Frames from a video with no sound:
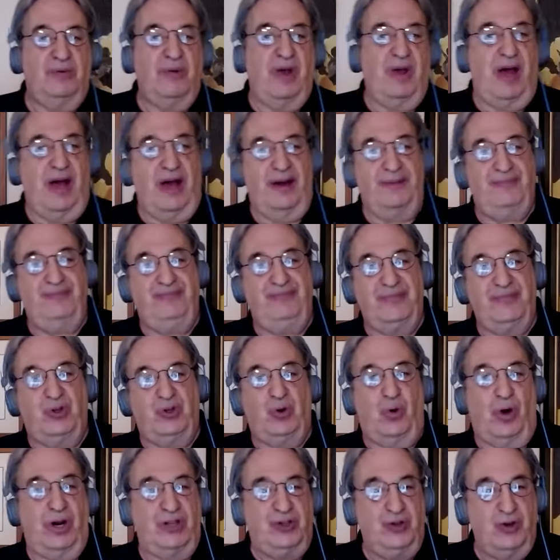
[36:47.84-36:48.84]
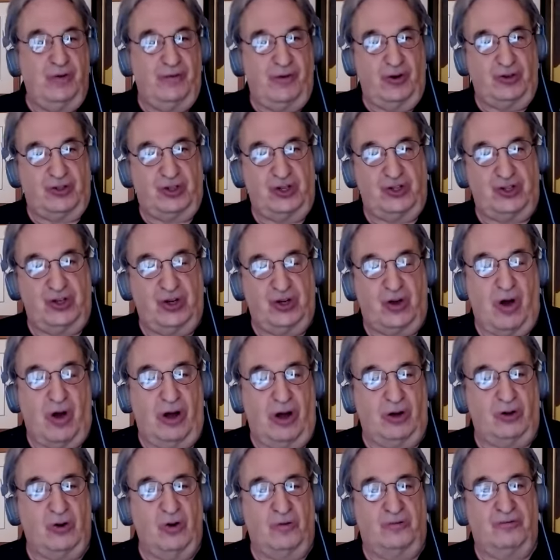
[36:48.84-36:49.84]
taught at the University of
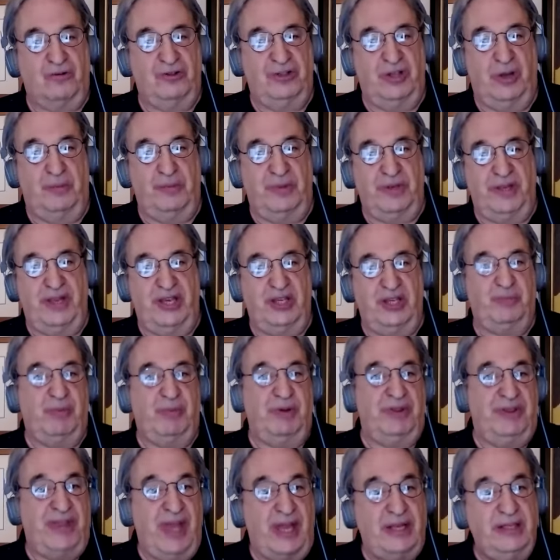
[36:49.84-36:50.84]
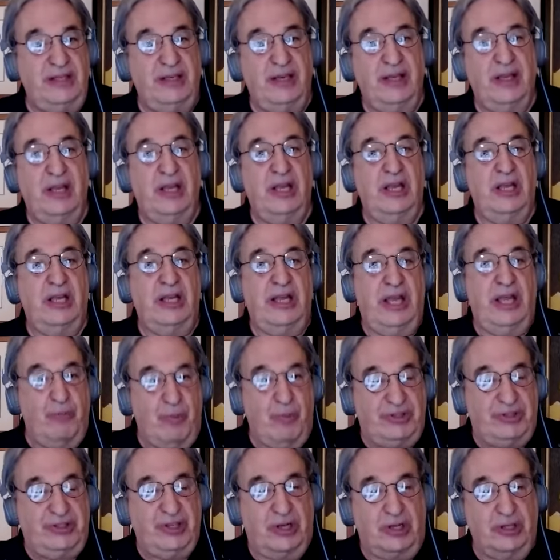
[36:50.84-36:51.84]
Chicago for a number of years, but then he
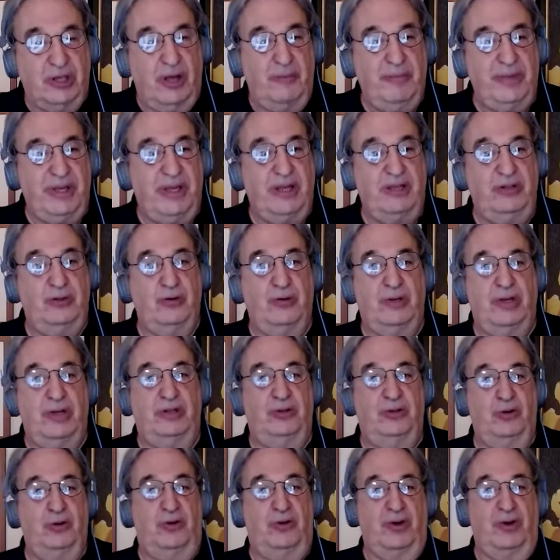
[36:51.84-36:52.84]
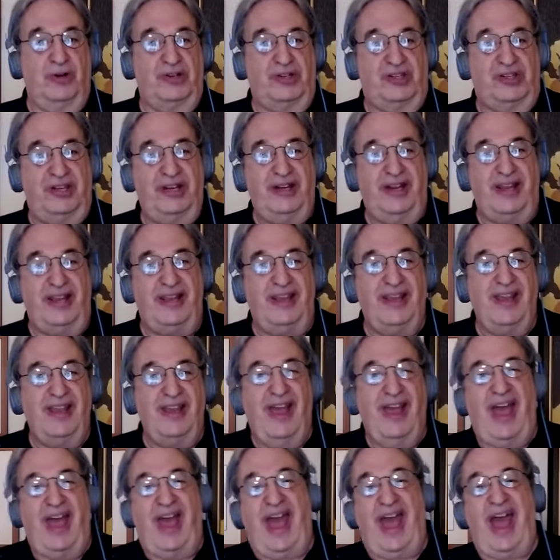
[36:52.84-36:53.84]
went to Columbia in New York City.
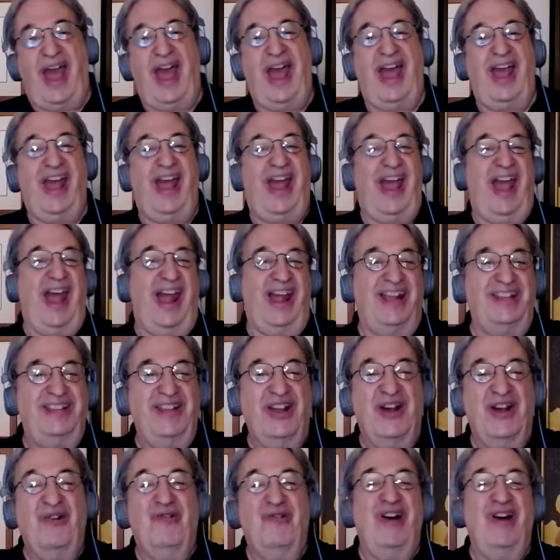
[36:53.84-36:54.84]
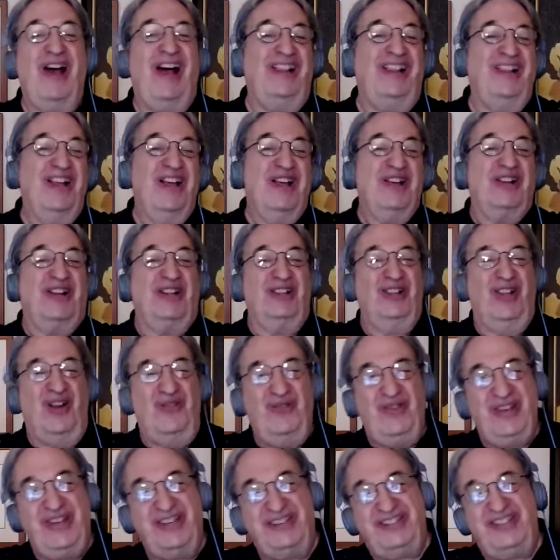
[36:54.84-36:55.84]
And well,
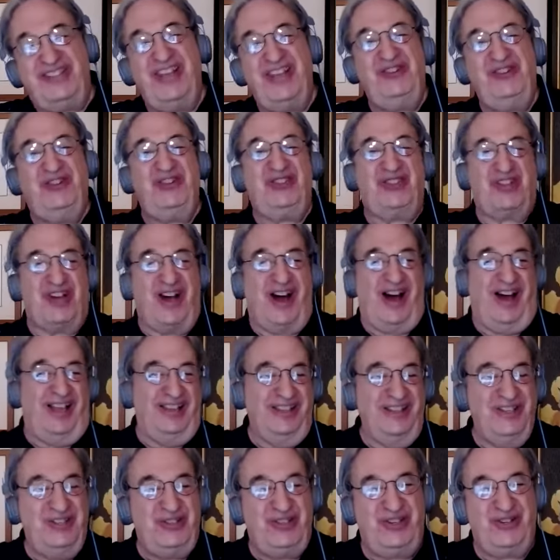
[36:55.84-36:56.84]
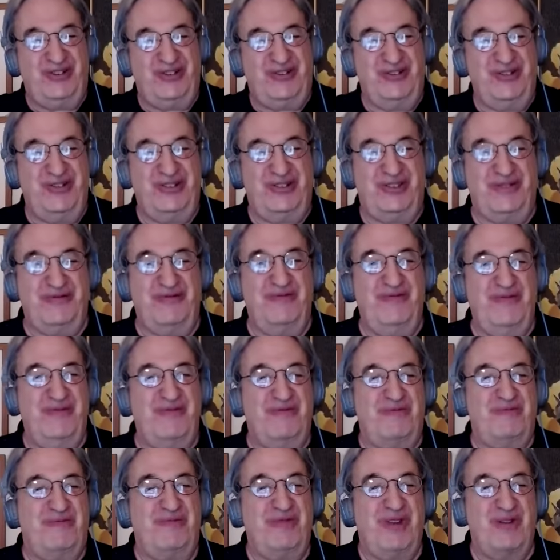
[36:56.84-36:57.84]
Columbia Teachers College, is
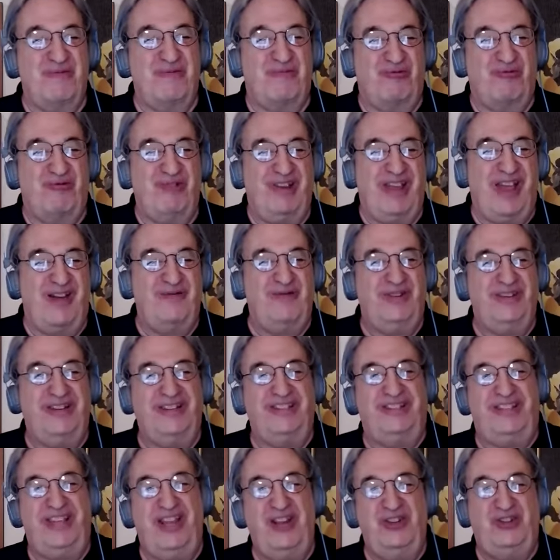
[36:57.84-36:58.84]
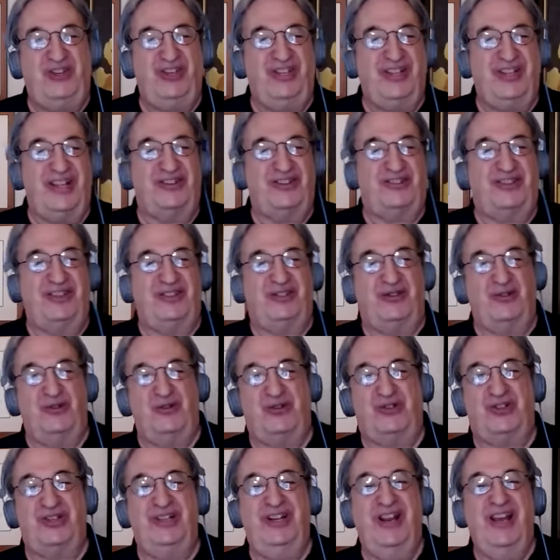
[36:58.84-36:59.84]
a preeminent teaching
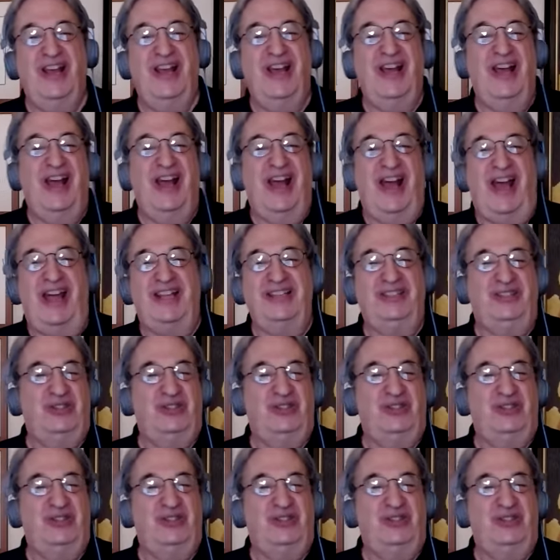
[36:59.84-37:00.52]
institution, and